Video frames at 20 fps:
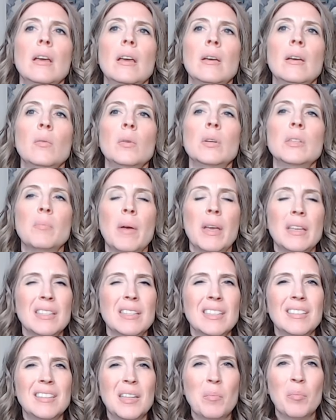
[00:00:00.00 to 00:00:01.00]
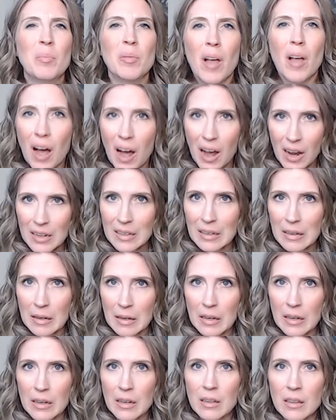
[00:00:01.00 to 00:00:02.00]
it was basically
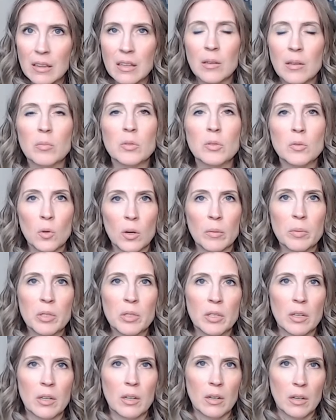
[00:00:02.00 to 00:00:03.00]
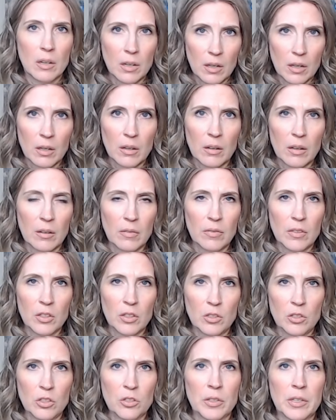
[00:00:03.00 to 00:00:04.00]
blocking the absorption of the
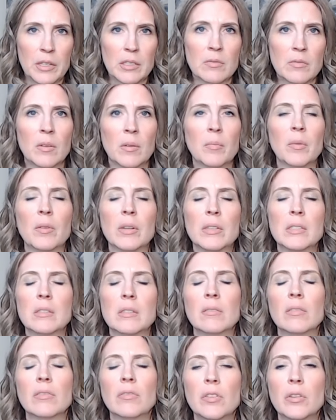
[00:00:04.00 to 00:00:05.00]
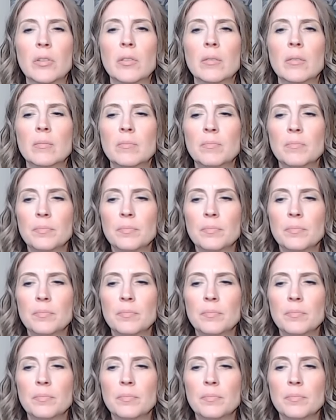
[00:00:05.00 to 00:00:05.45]
nutrients from the rest of the food.